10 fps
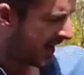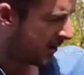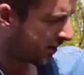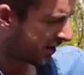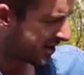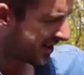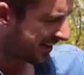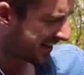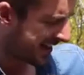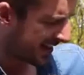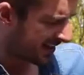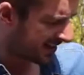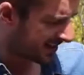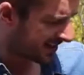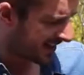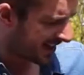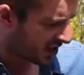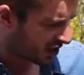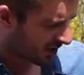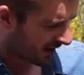and we're going to take the
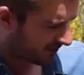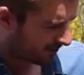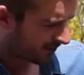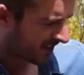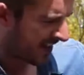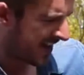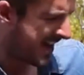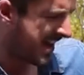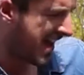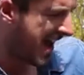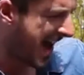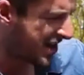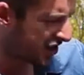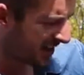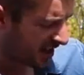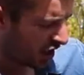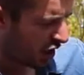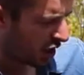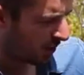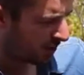D string actually
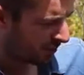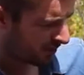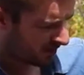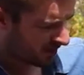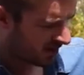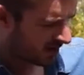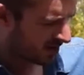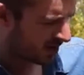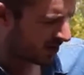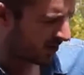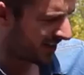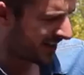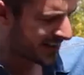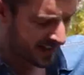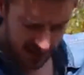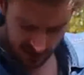up to an E